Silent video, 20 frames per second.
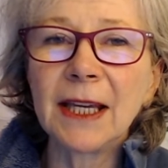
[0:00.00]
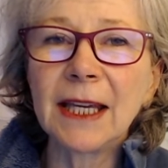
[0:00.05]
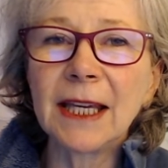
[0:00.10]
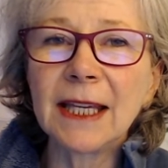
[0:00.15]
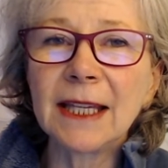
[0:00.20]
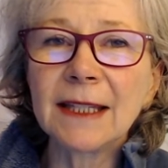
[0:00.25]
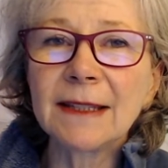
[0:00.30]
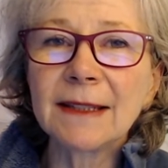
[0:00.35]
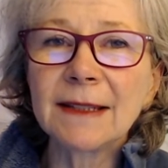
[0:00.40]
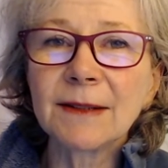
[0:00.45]

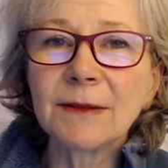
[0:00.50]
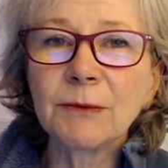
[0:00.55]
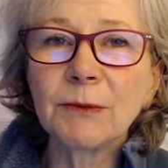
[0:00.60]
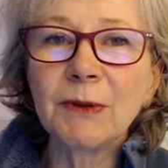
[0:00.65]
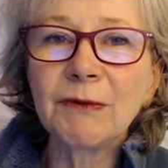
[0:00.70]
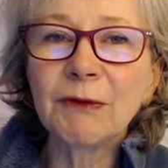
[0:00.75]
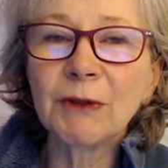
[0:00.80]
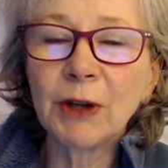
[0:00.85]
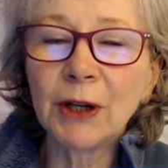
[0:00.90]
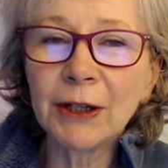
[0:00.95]

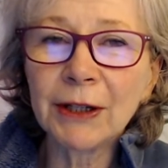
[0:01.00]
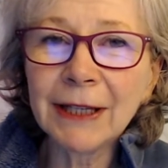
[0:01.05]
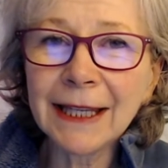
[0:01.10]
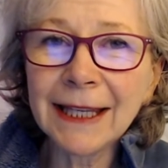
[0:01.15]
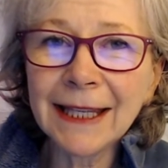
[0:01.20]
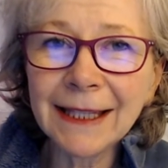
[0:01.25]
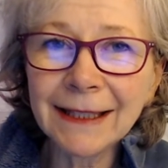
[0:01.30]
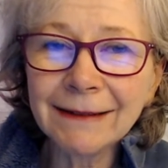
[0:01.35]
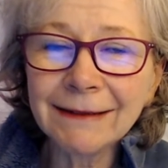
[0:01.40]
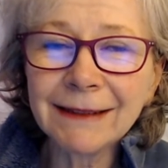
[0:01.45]
We've got to
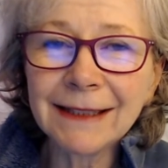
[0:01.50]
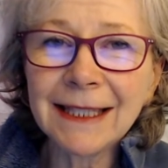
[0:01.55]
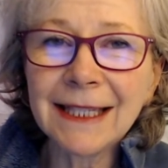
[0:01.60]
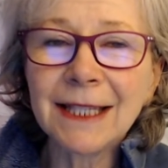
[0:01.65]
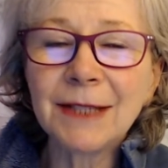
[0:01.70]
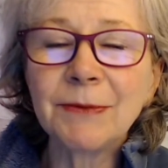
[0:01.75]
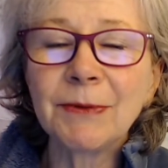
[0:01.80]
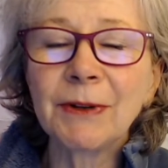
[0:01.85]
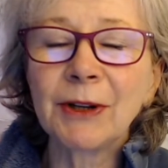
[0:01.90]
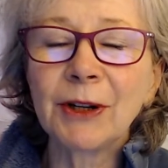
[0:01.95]
heal
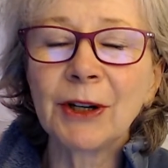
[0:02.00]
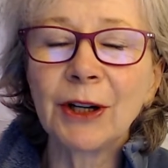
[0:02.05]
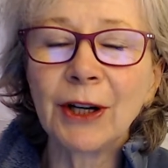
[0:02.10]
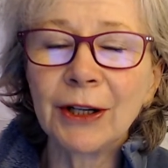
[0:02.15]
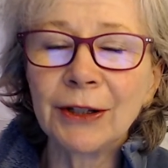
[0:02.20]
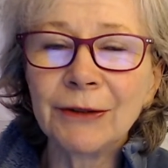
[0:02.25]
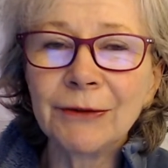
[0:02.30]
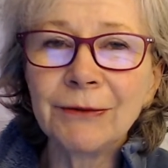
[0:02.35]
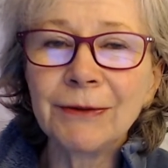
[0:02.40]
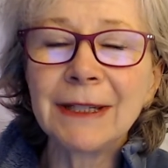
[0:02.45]
these, we've
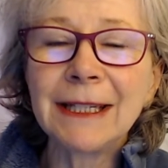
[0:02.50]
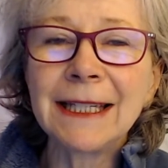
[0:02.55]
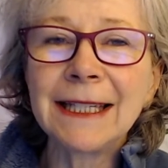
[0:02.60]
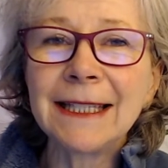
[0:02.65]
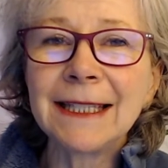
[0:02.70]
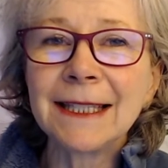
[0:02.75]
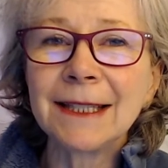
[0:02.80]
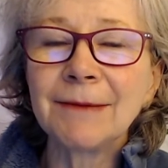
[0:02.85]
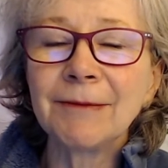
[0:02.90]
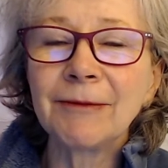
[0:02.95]
got to
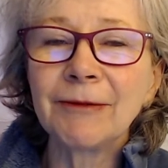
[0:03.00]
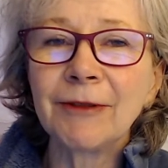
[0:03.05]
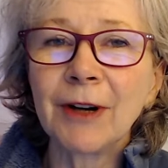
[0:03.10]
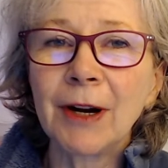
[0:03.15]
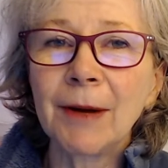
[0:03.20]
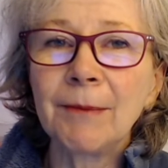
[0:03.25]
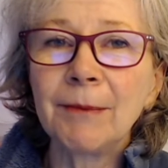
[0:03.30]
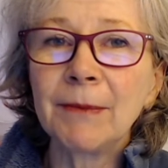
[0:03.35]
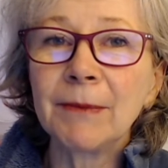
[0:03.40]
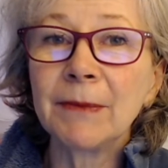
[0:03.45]
release them
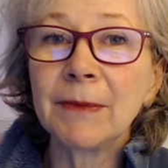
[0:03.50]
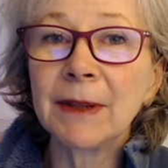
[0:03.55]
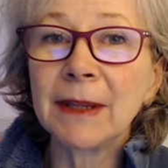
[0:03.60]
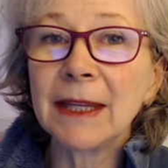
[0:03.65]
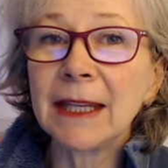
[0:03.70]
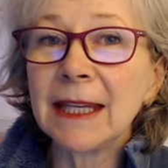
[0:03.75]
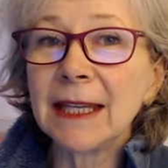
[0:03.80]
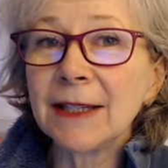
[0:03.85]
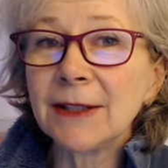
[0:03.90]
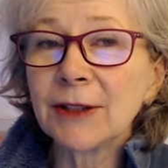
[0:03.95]
from
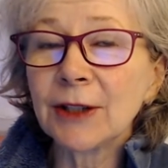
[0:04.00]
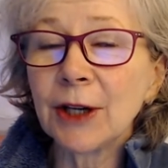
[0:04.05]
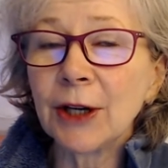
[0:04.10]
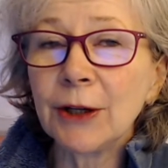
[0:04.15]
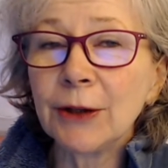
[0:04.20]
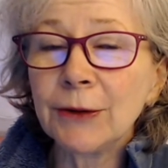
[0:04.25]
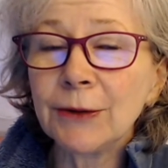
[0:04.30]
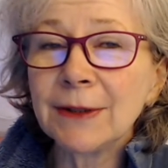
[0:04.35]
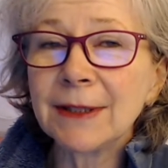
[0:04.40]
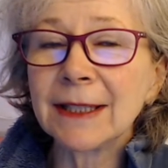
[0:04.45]
these
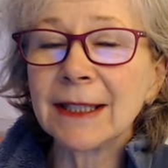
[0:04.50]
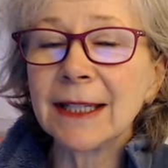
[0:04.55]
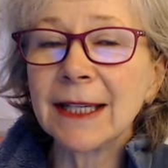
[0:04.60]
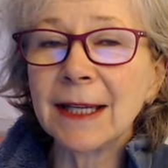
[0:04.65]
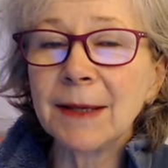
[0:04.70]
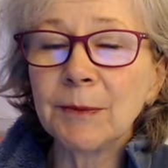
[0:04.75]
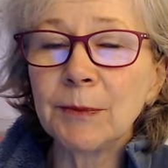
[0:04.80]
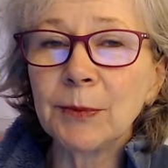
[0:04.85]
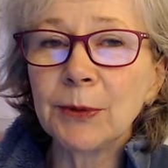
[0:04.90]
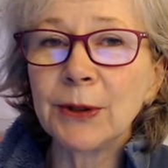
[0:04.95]
codes that are
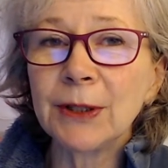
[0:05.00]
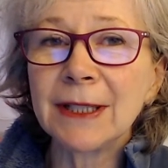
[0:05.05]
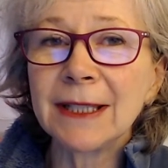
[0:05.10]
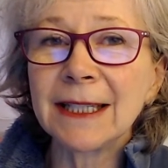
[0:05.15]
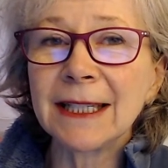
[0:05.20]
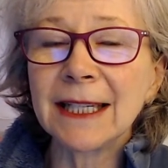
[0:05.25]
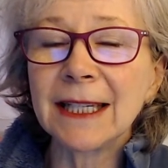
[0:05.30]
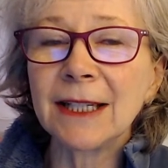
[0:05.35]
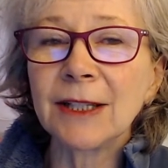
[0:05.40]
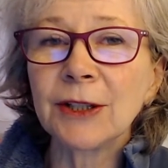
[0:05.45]

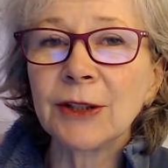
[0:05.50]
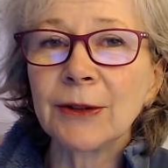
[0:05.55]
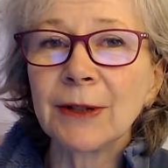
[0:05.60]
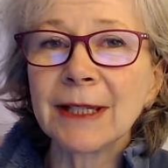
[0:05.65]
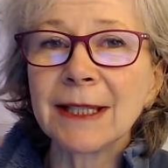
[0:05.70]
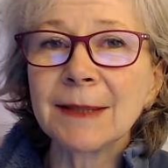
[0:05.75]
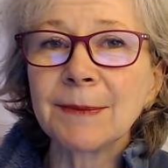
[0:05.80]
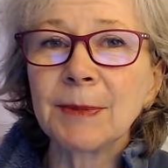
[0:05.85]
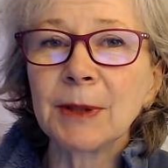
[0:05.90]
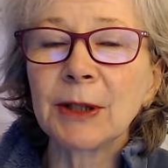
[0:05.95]
imprinted into
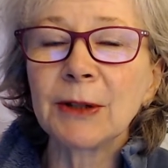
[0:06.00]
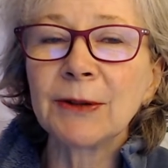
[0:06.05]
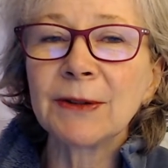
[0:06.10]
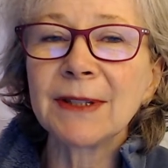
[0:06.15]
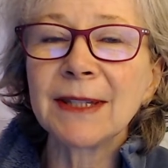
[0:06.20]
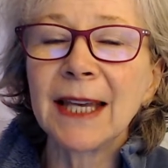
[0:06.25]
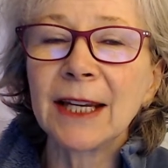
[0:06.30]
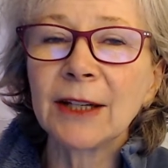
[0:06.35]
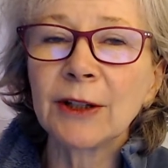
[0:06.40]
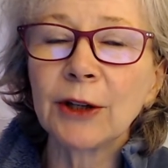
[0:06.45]
us, because
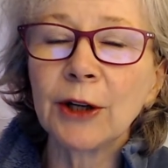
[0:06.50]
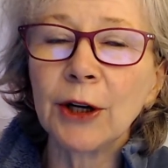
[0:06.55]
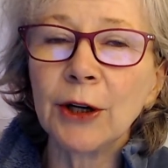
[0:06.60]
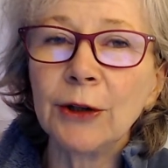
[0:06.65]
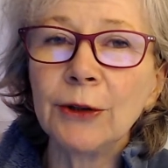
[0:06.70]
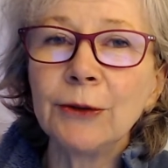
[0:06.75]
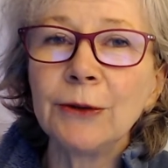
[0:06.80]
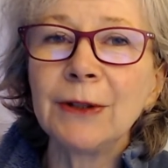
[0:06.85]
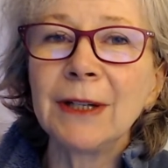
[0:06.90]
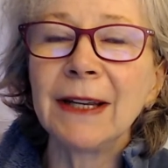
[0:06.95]
that
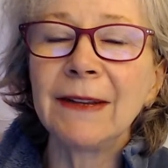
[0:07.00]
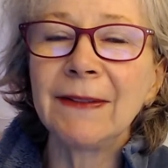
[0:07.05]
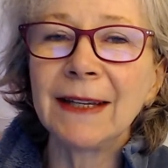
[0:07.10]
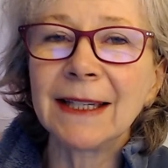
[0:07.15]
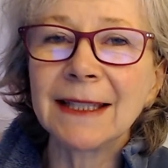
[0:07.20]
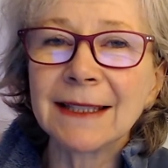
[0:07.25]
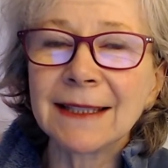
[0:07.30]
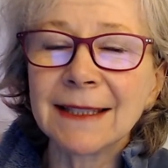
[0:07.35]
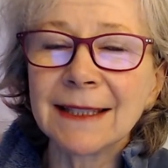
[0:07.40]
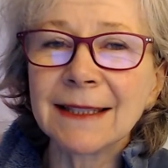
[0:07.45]
code and
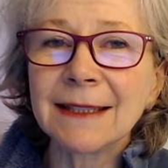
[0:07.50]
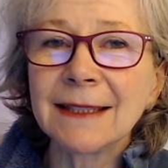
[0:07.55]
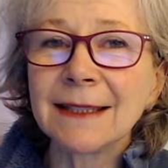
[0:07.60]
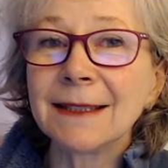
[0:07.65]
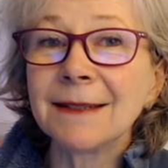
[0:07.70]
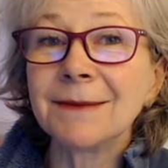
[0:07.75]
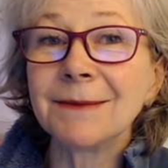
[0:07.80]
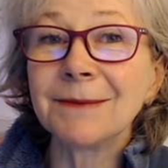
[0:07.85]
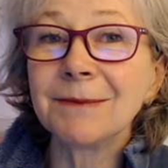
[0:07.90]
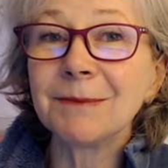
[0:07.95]
that
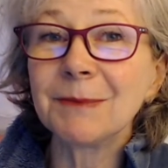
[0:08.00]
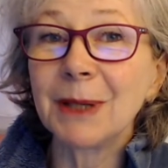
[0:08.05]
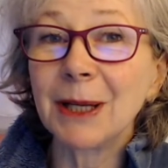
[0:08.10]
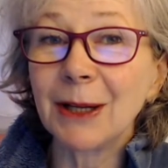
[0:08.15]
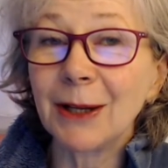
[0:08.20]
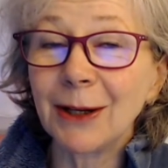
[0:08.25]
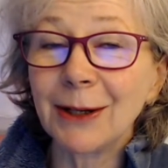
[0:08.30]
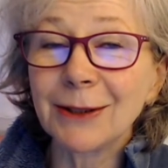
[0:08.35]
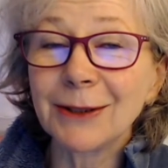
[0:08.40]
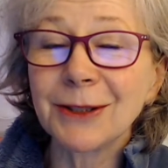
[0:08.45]
system
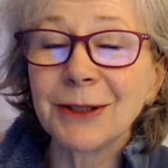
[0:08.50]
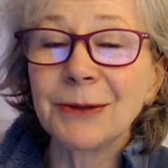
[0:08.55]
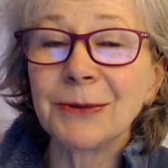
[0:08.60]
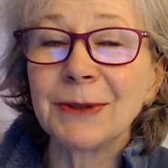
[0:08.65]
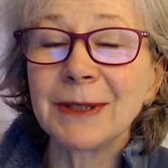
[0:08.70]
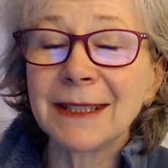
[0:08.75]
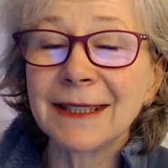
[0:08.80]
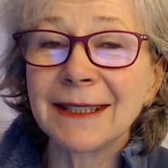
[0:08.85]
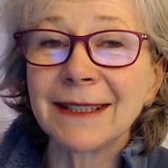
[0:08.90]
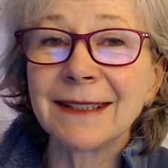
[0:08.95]
belongs to
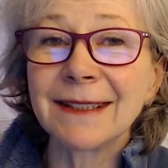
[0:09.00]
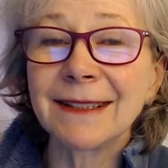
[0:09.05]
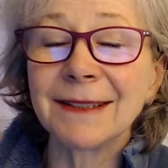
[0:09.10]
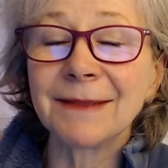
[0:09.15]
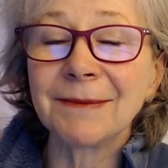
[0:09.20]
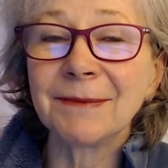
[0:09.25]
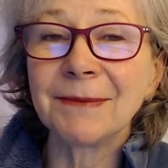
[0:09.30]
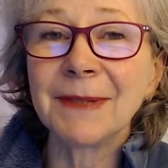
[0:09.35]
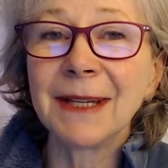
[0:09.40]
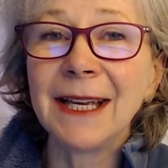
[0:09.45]
a
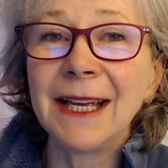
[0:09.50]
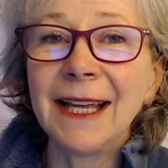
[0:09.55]
system